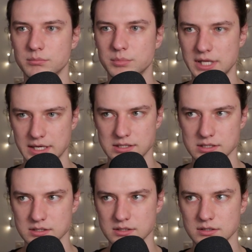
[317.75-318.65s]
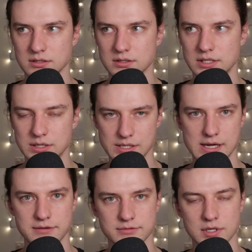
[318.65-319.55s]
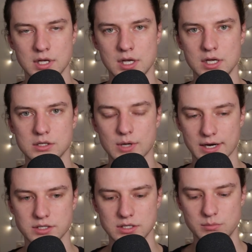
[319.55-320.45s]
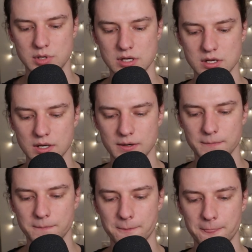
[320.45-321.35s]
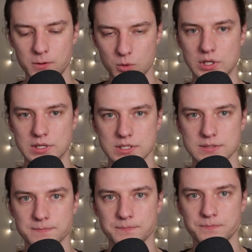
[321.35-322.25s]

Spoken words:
place in life to actually be doing this.